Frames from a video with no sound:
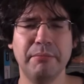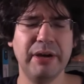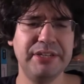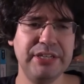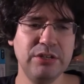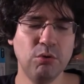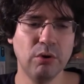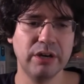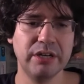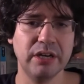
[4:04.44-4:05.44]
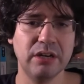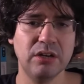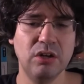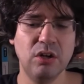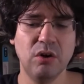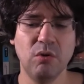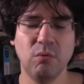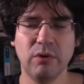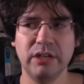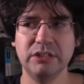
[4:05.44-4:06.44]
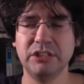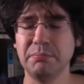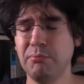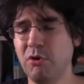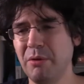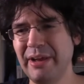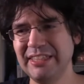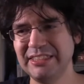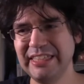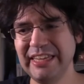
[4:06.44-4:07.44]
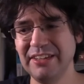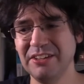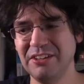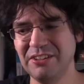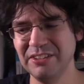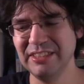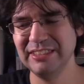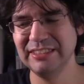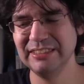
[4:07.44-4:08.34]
the mighty Gorga was the poor man's King Kong,